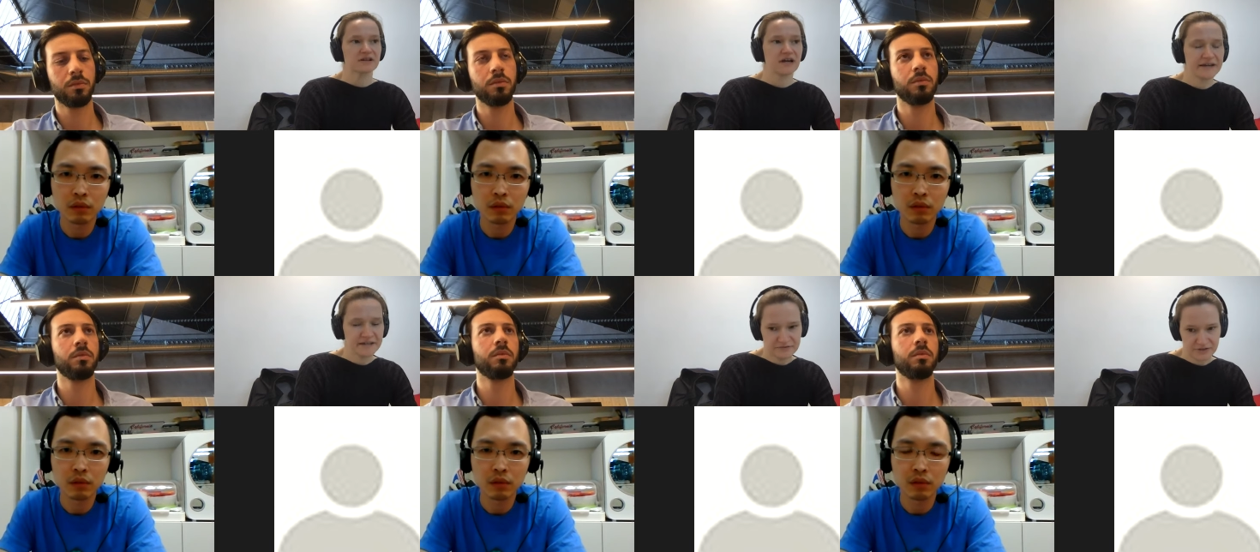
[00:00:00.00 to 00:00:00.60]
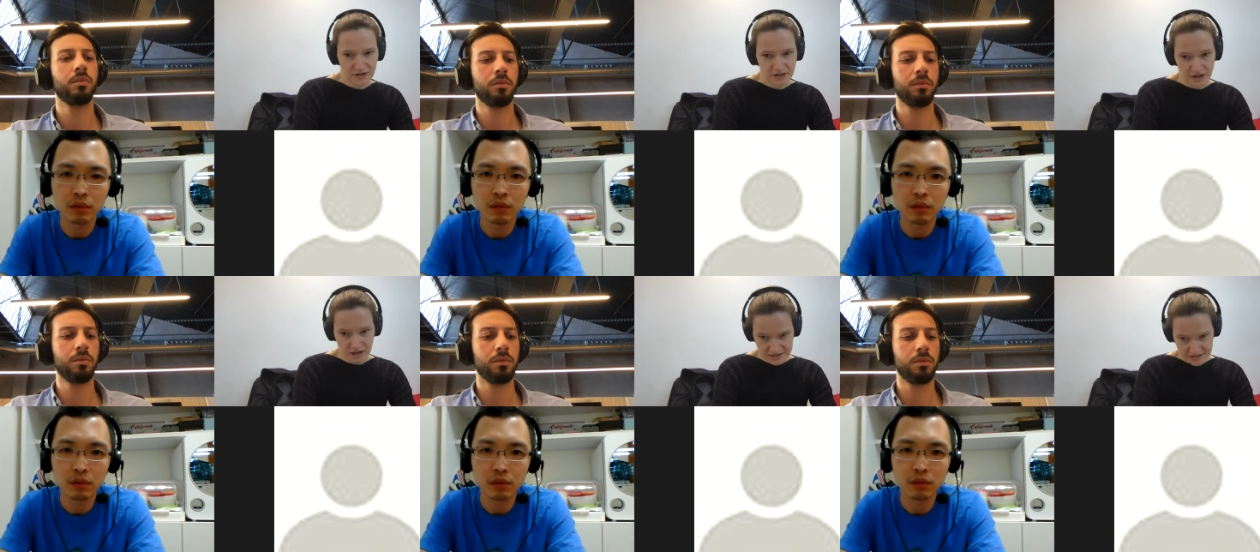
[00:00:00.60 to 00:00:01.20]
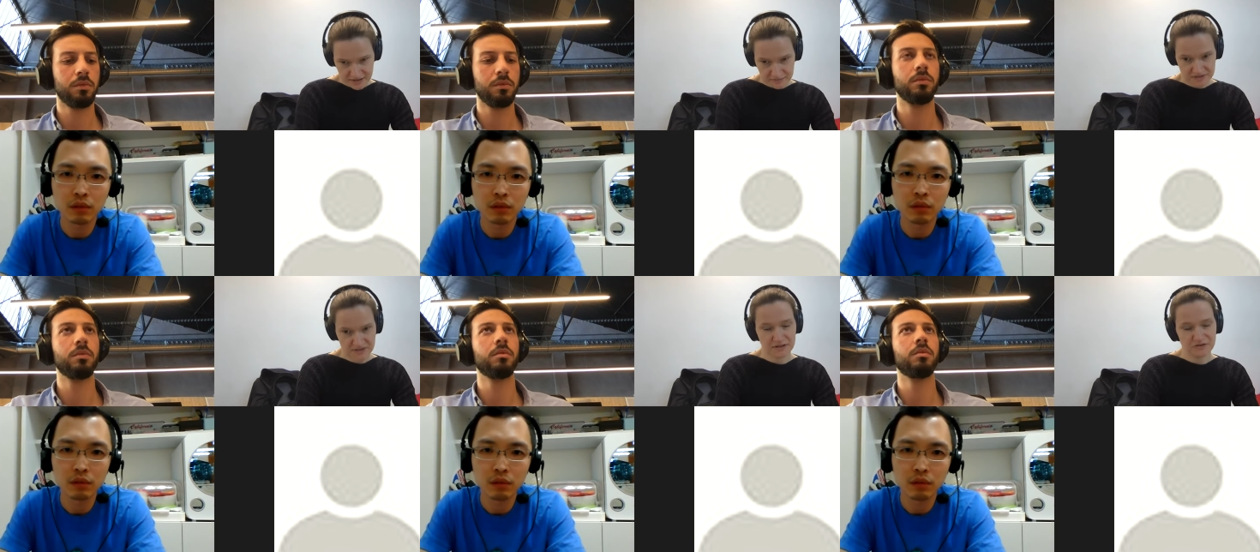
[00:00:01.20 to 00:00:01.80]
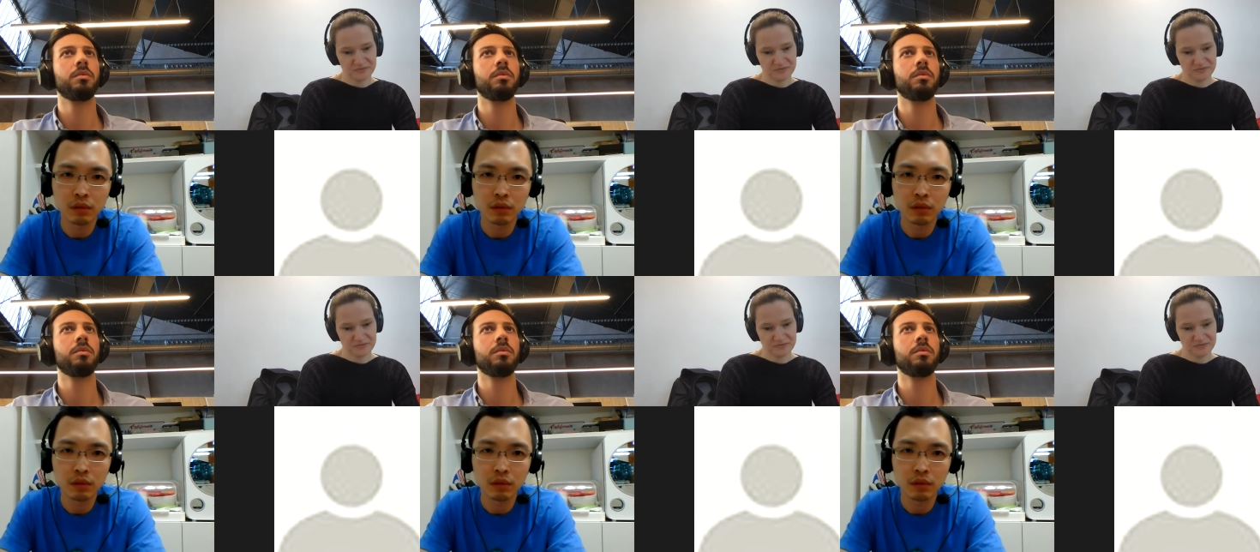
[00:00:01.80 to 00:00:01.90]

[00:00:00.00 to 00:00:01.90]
Speaker 1: the kind of concepts that